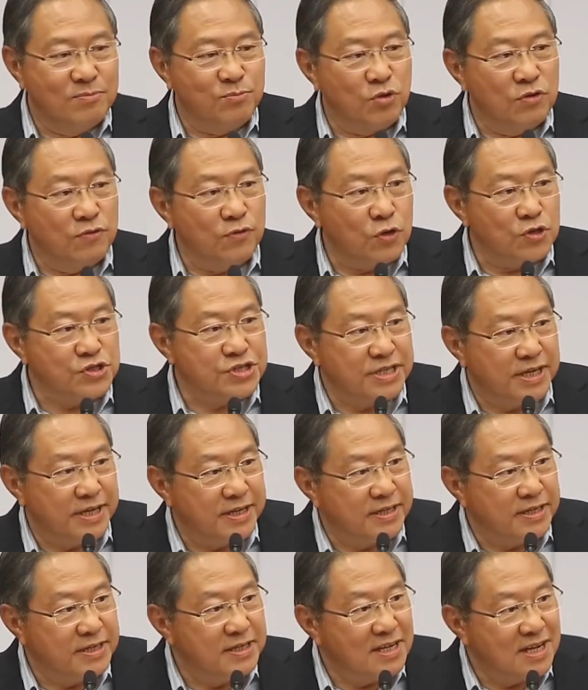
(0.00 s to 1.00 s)
provost
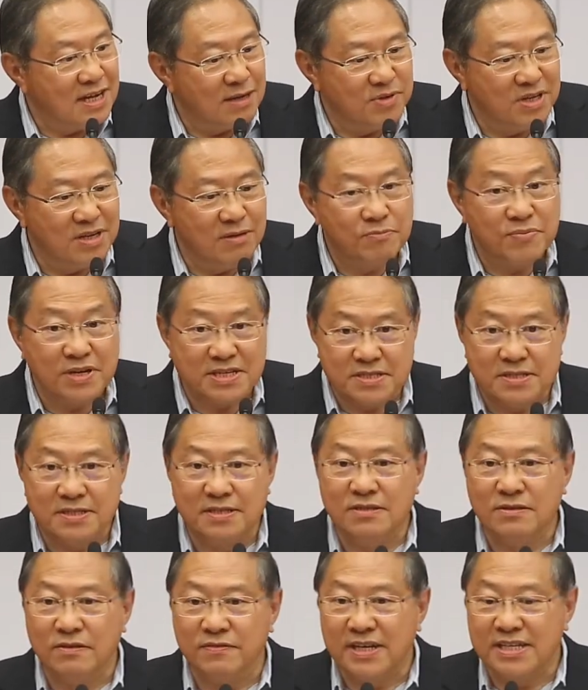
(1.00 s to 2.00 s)
and incoming
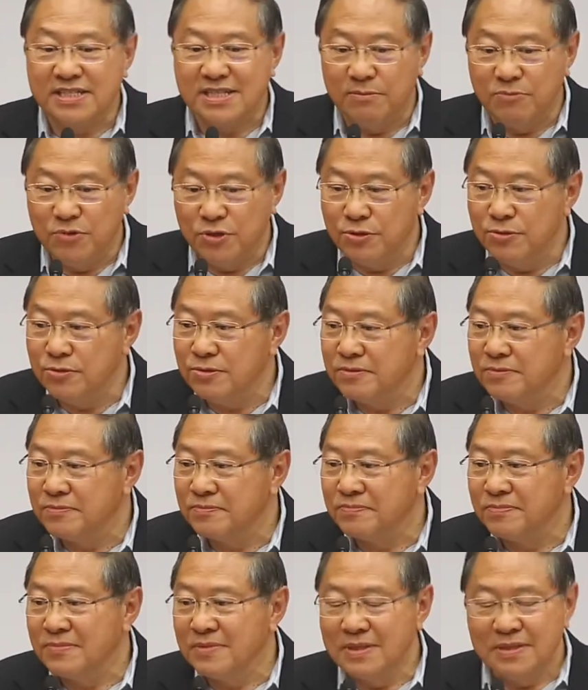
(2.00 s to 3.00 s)
president of SMU.
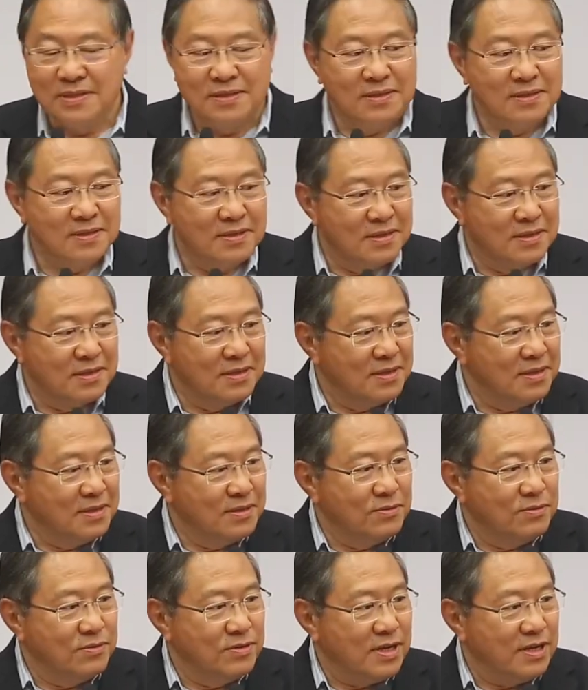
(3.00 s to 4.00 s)

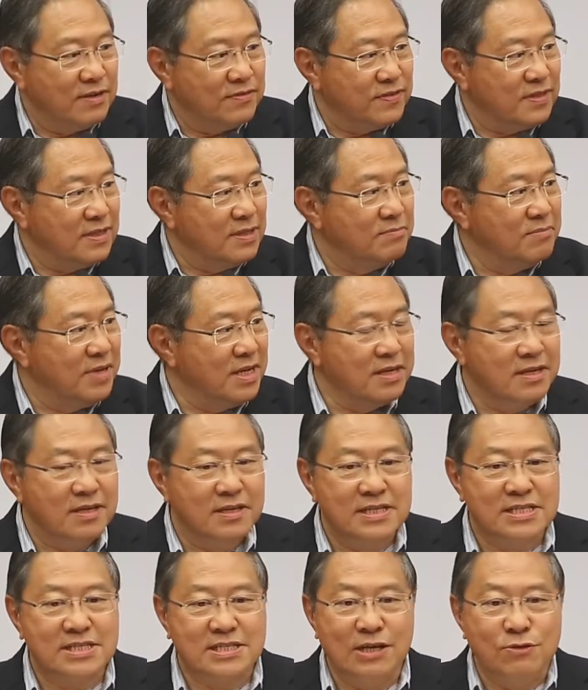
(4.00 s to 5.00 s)
We have
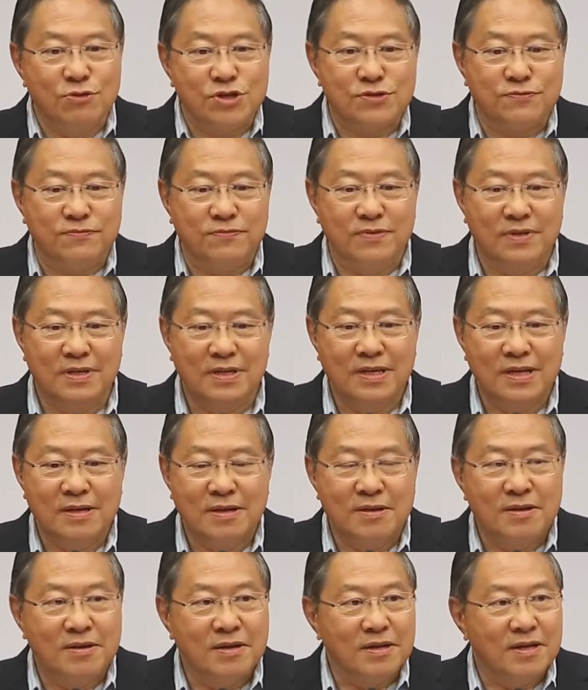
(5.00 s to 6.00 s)
many distinguished
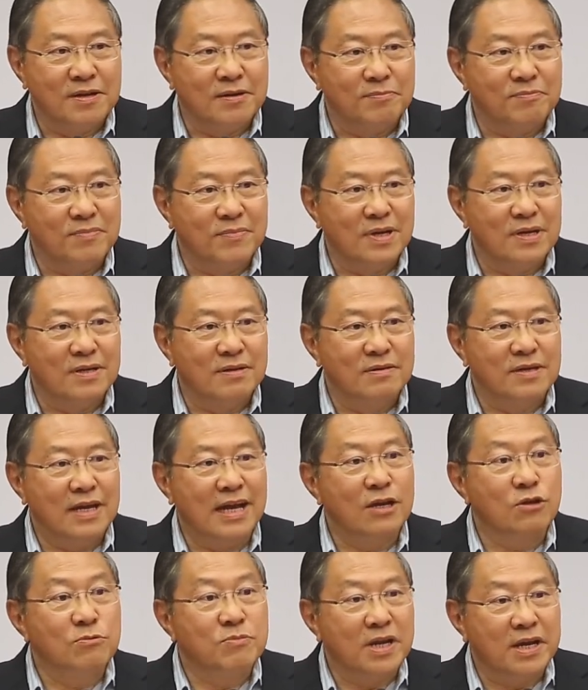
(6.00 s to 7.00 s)

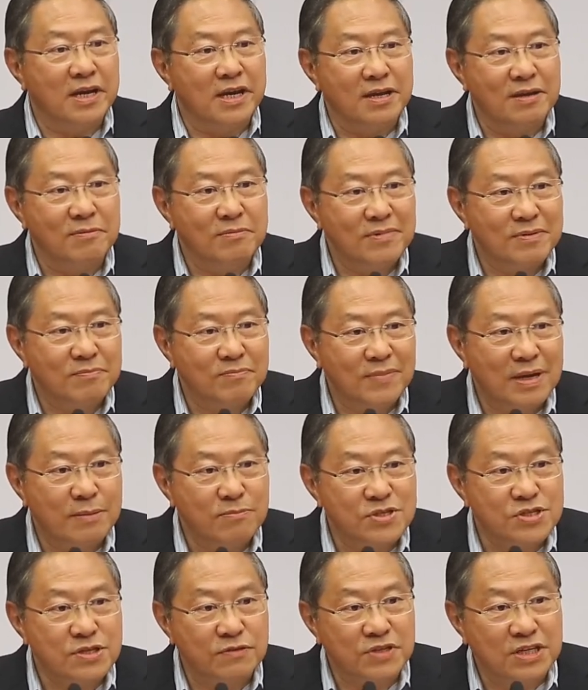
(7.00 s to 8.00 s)
alumni
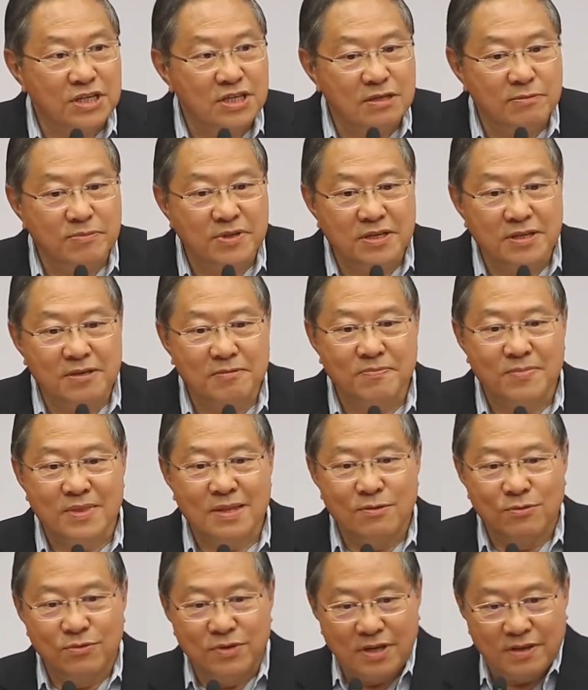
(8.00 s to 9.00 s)
members of the EDB.
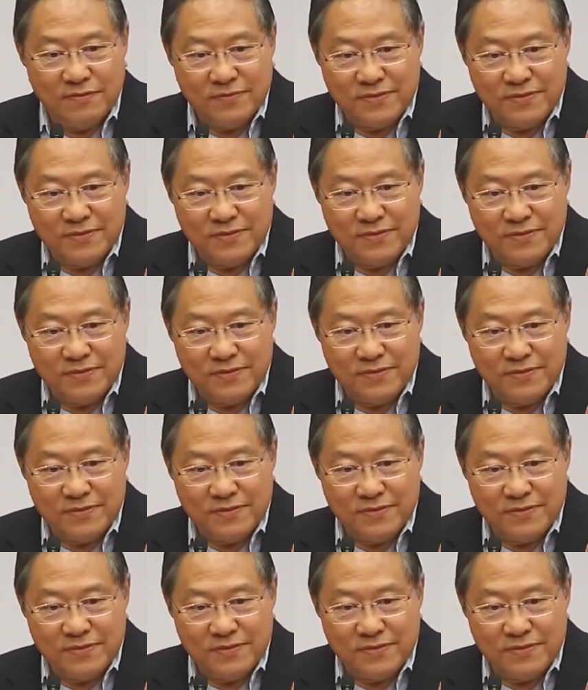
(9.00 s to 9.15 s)
We